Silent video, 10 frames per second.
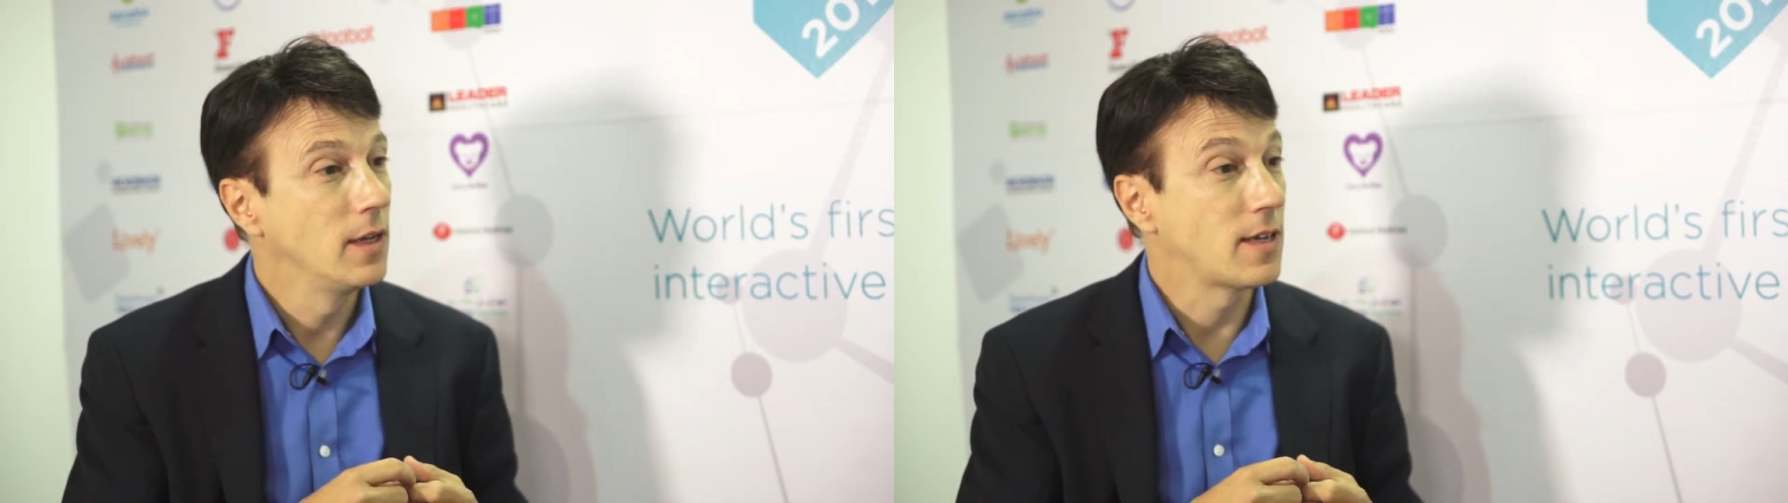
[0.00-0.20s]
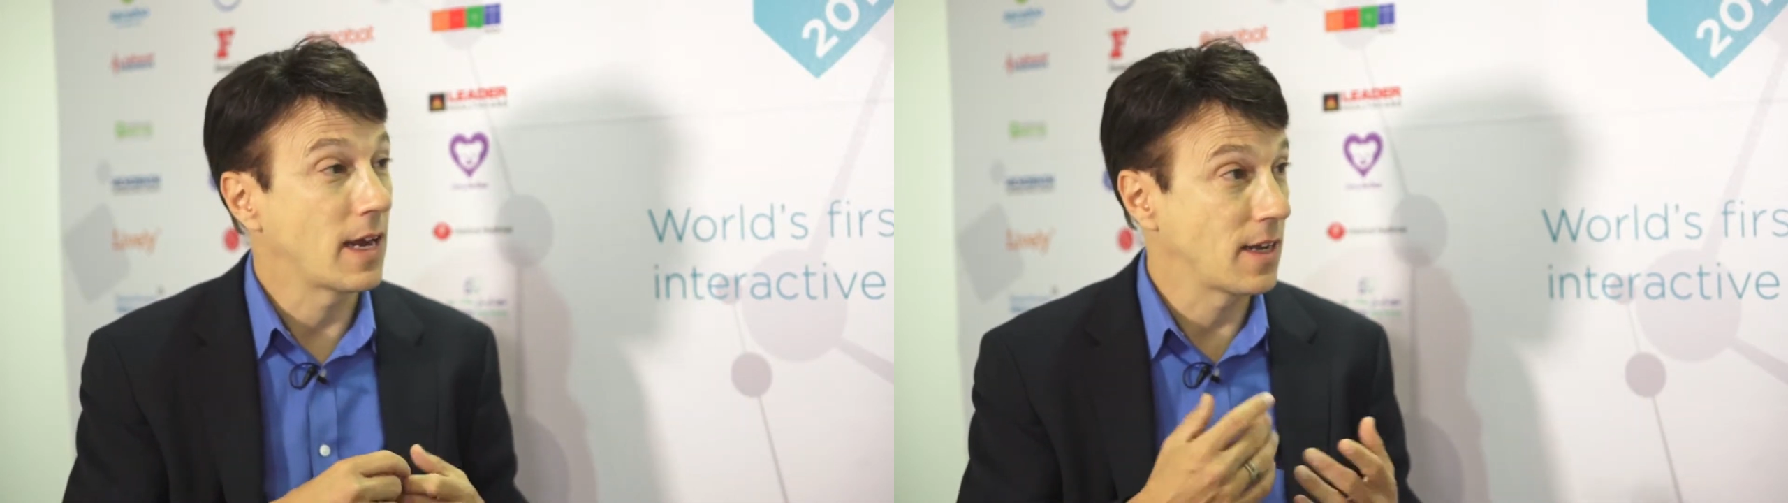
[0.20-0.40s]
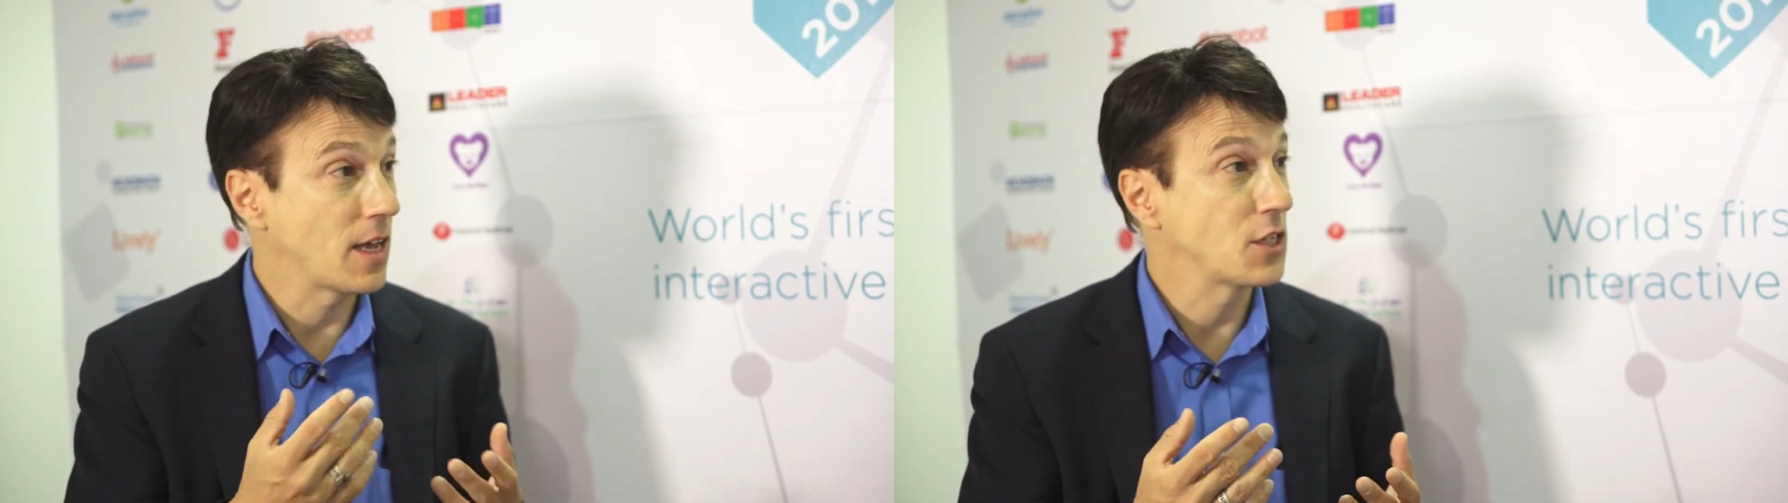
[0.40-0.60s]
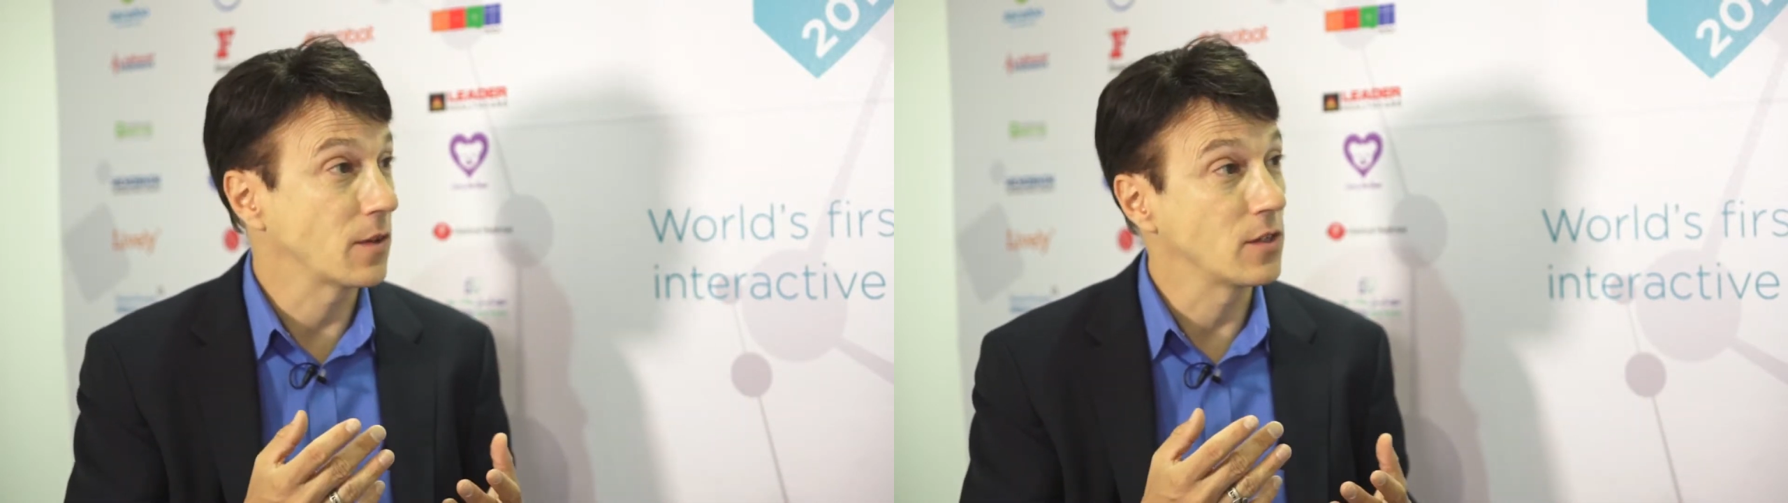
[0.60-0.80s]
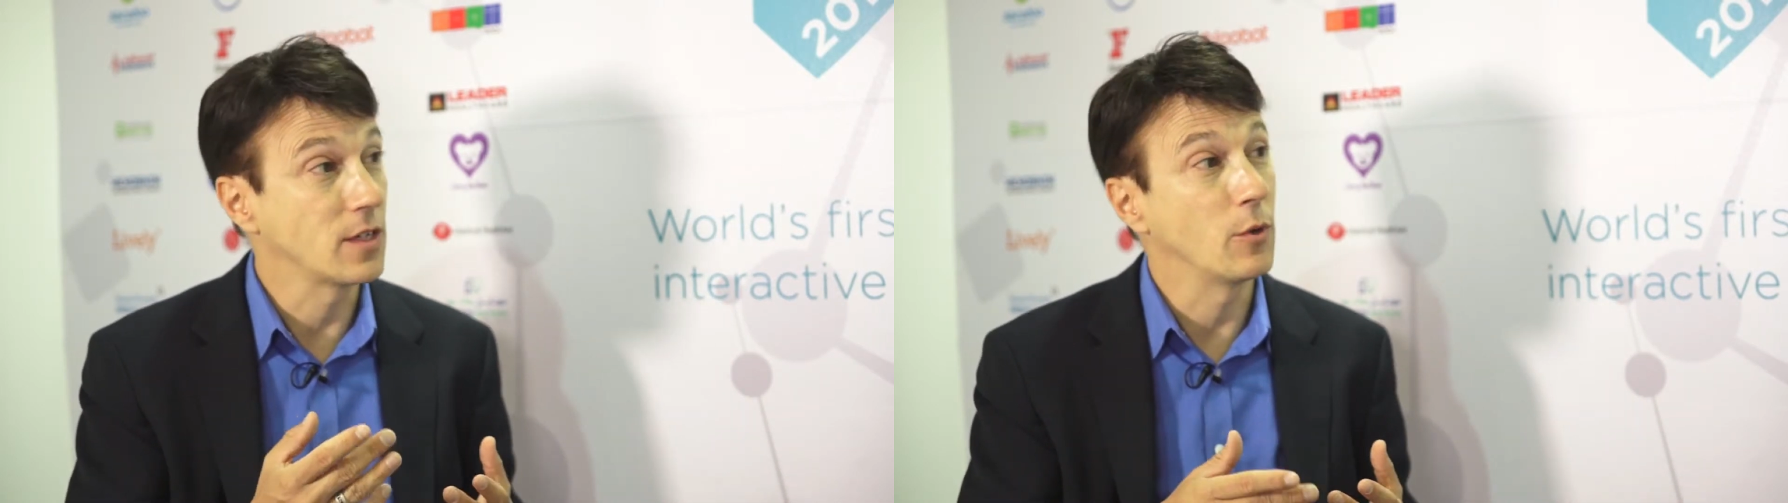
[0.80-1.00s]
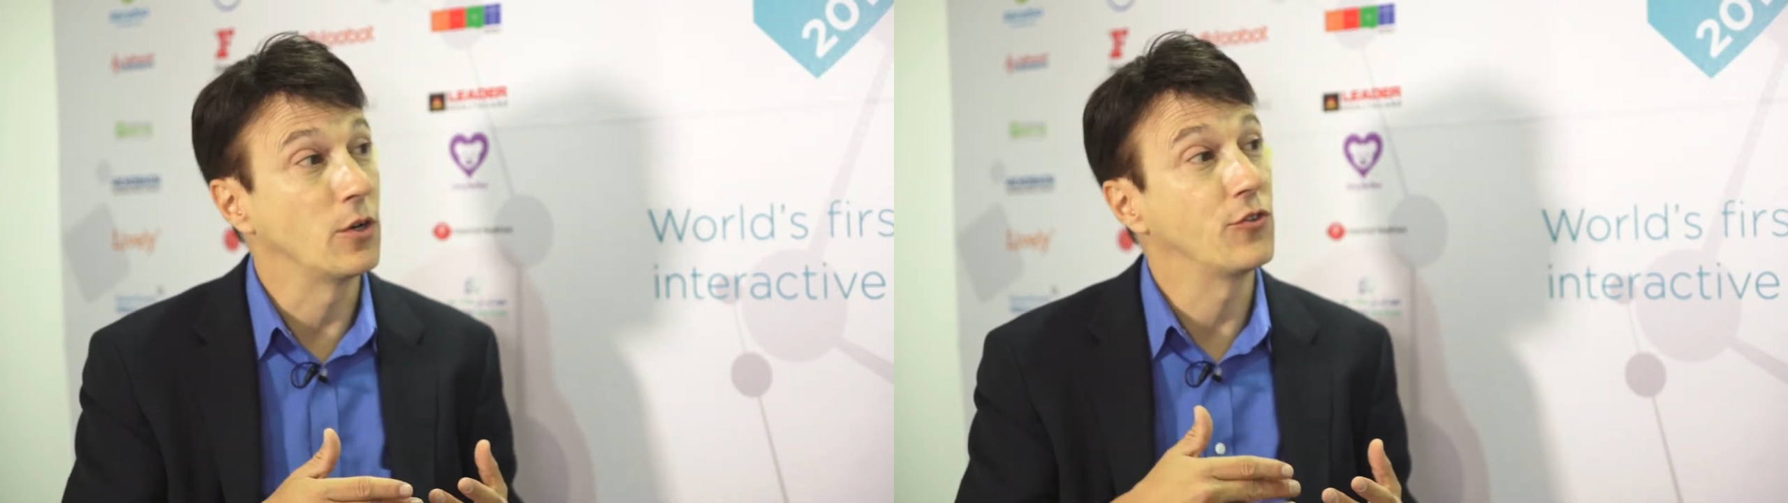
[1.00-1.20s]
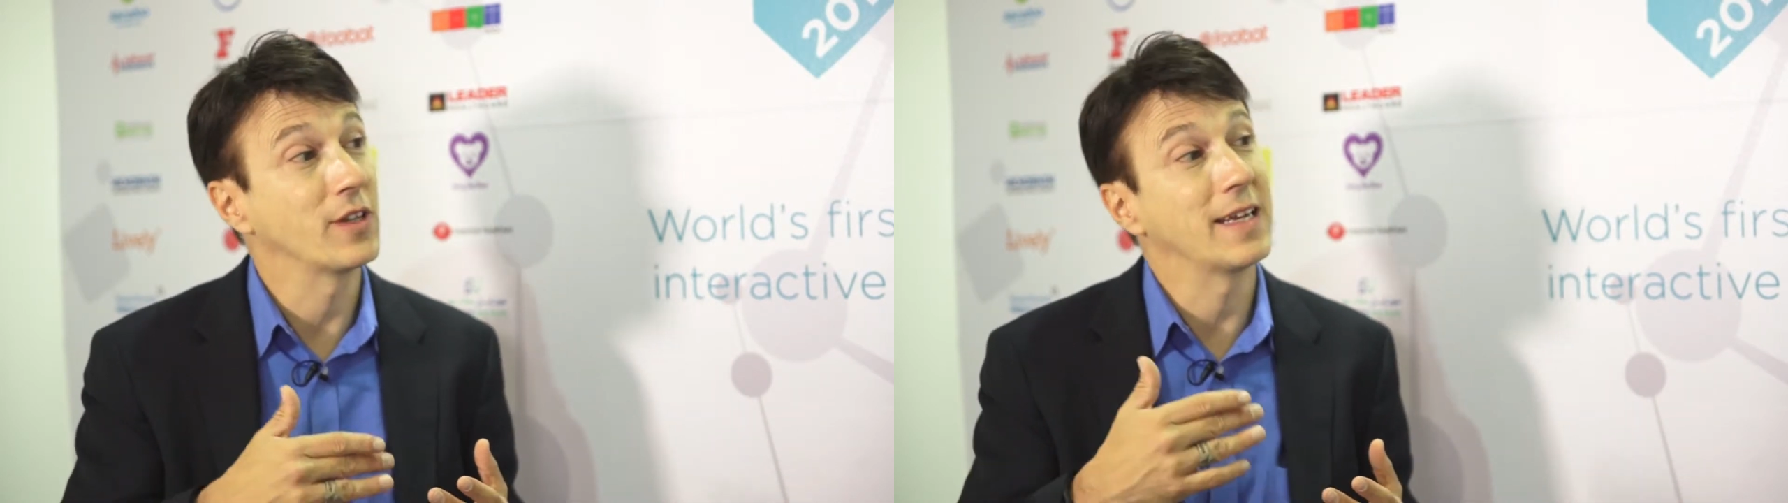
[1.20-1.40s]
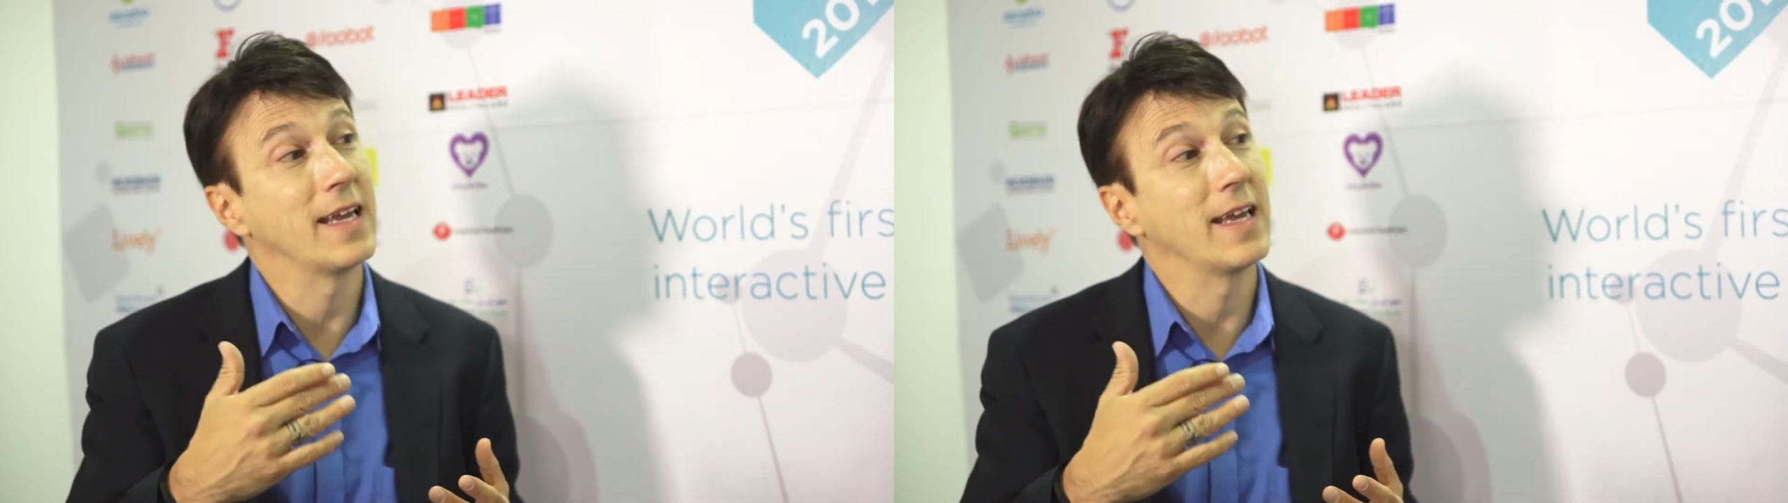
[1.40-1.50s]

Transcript: diagnostic for someone who's going to